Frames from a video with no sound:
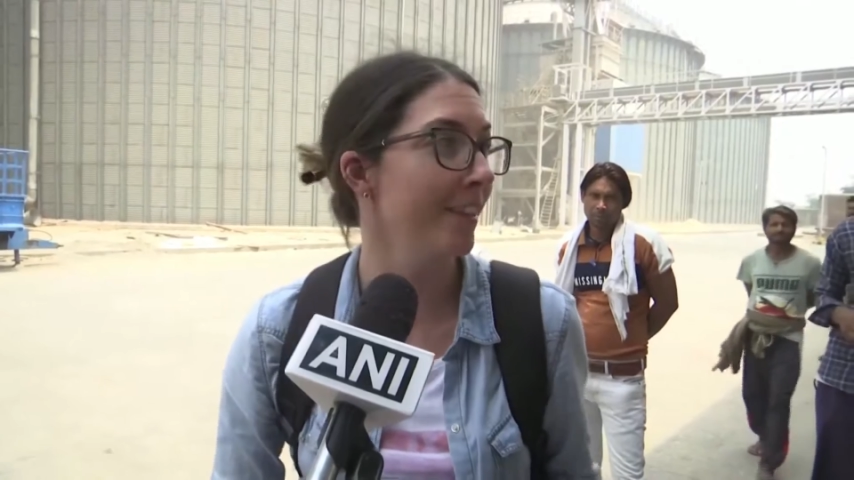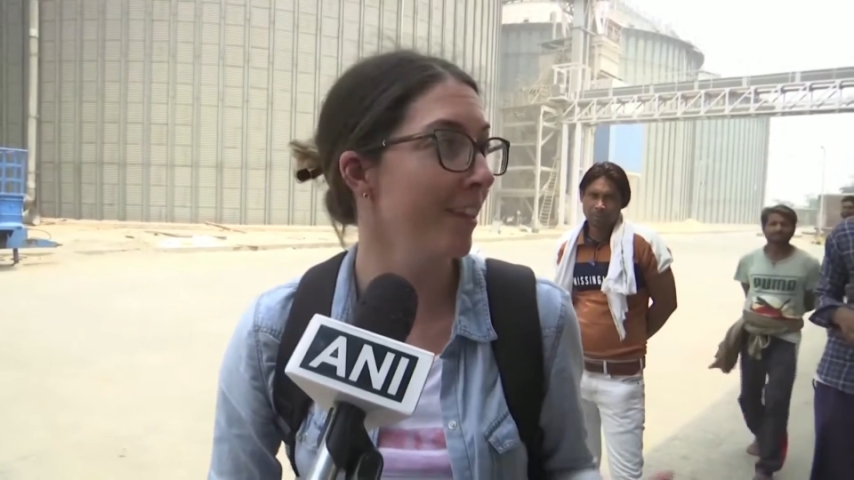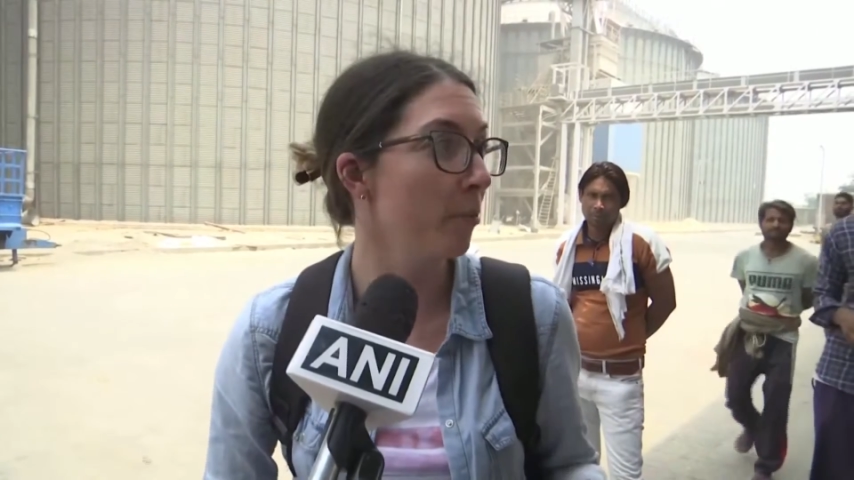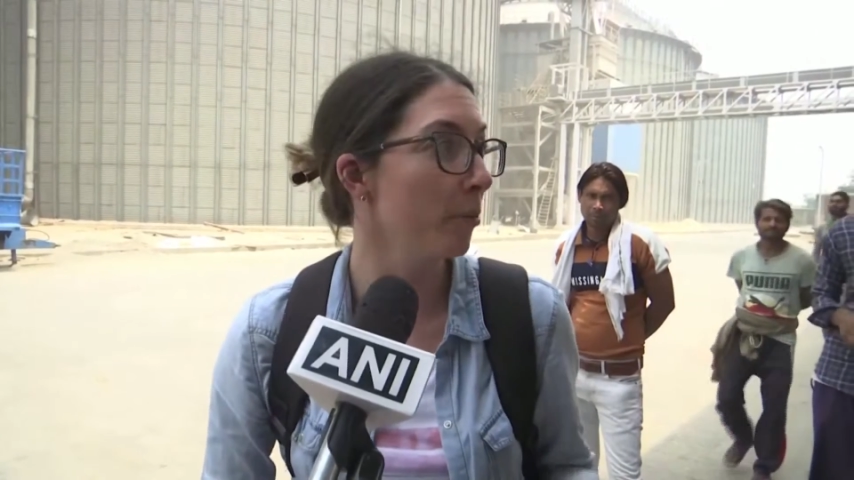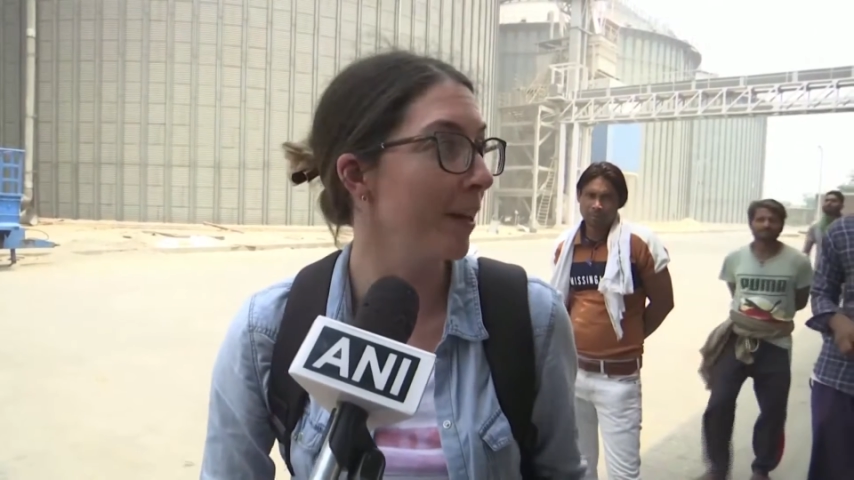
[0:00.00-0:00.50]

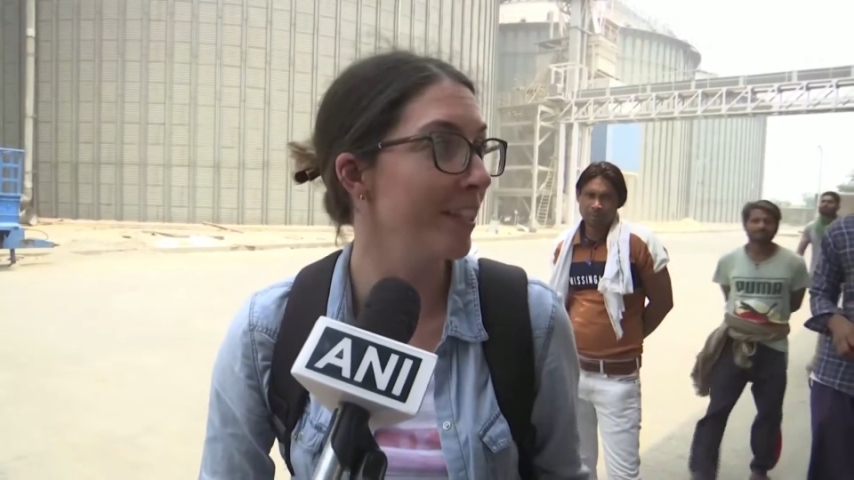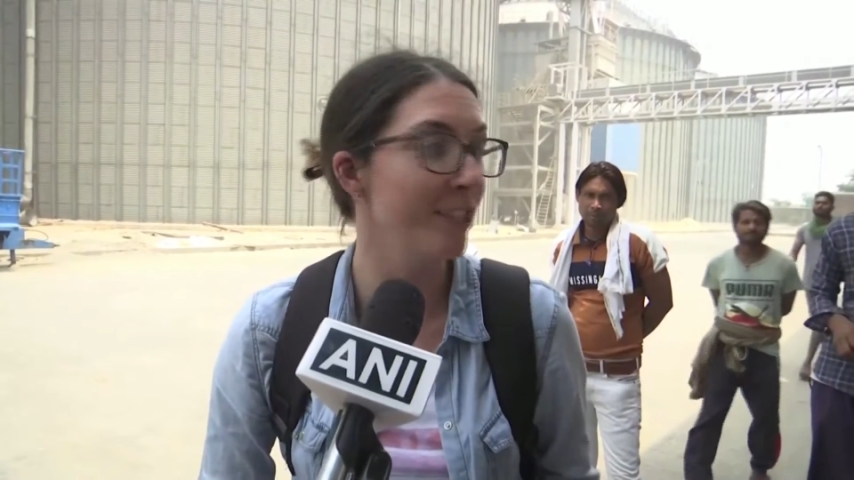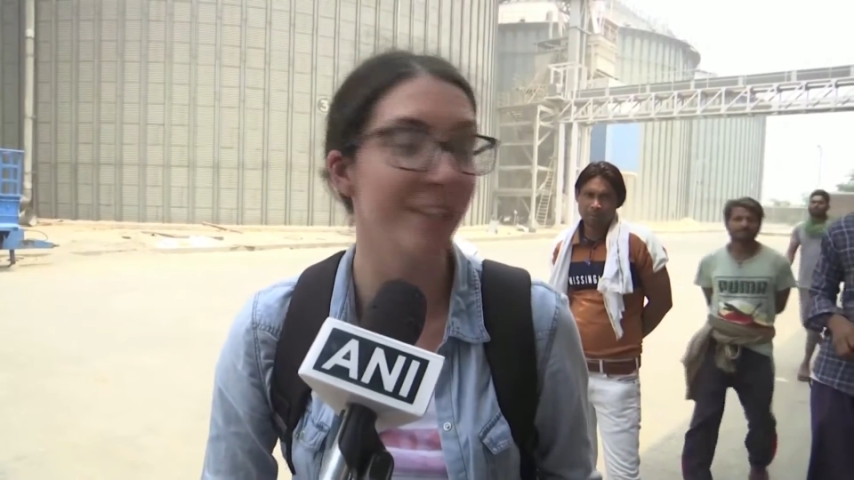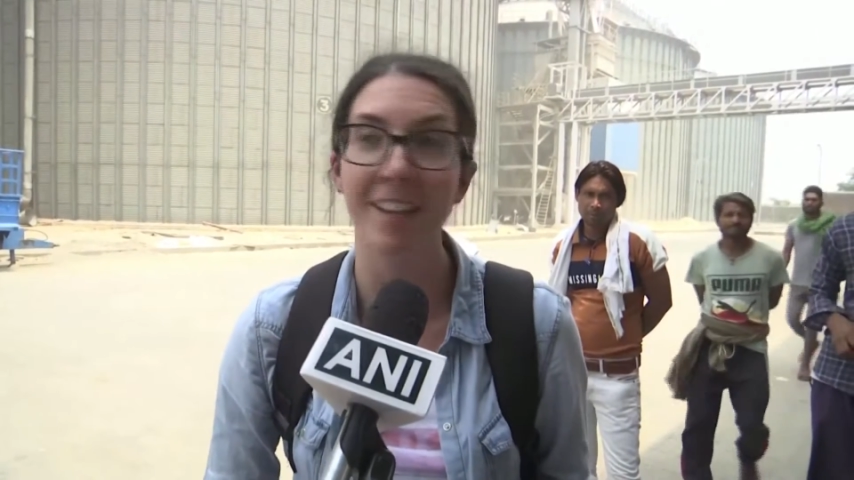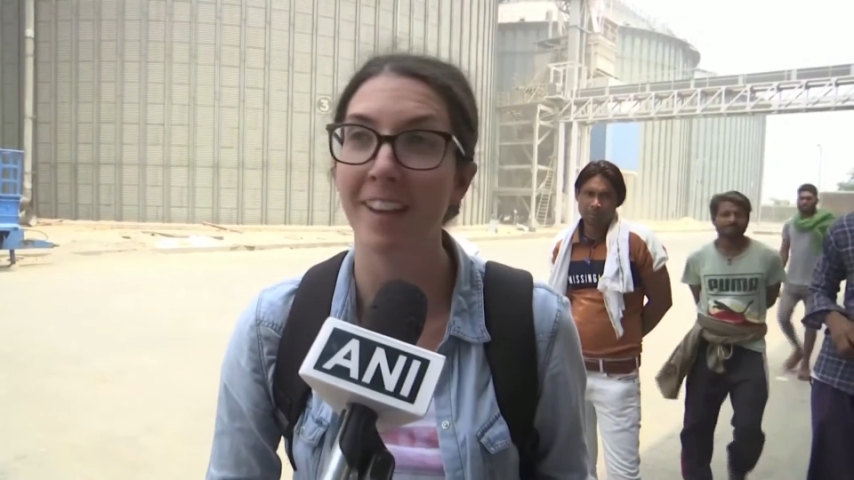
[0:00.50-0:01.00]
the
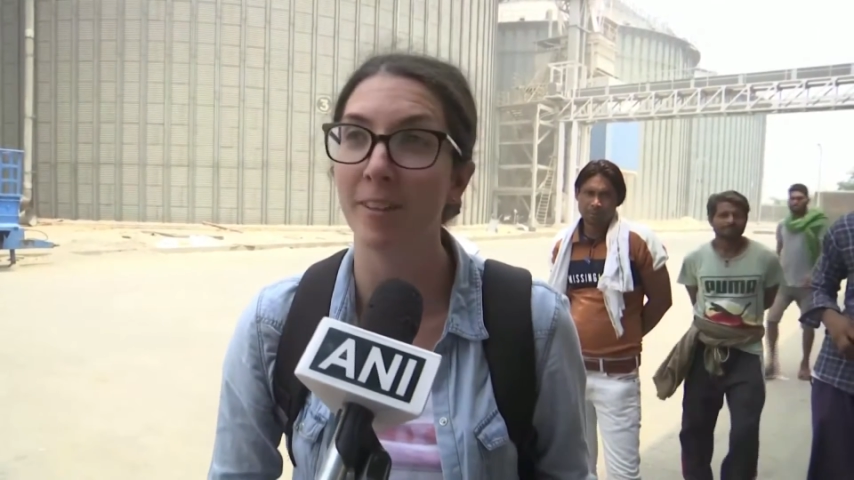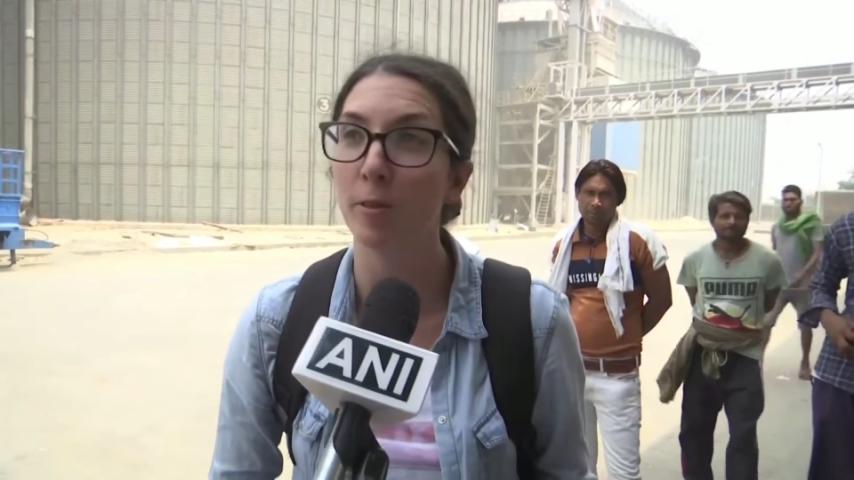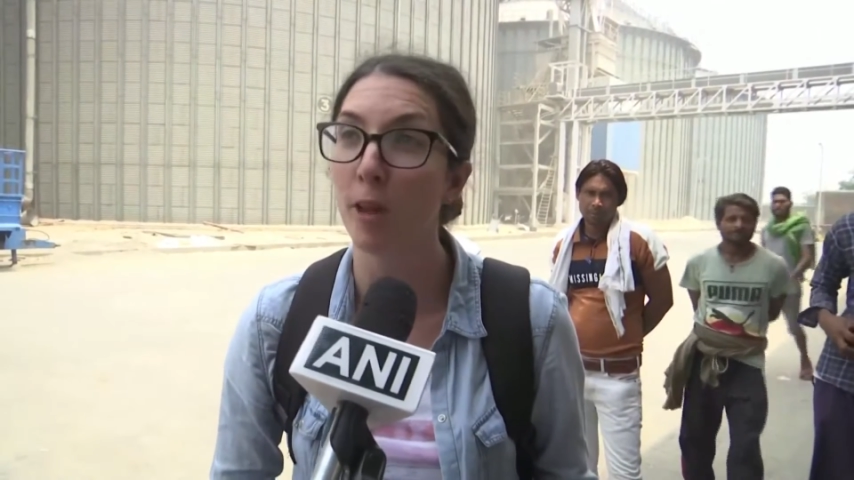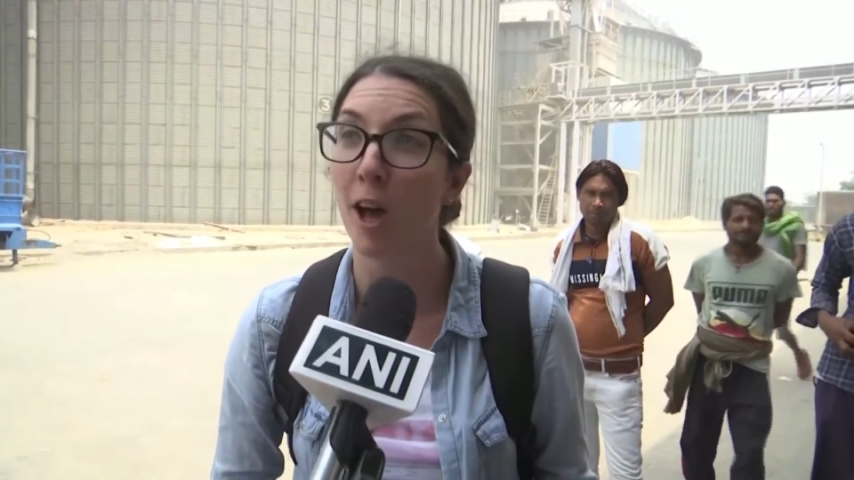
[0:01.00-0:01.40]
operation and all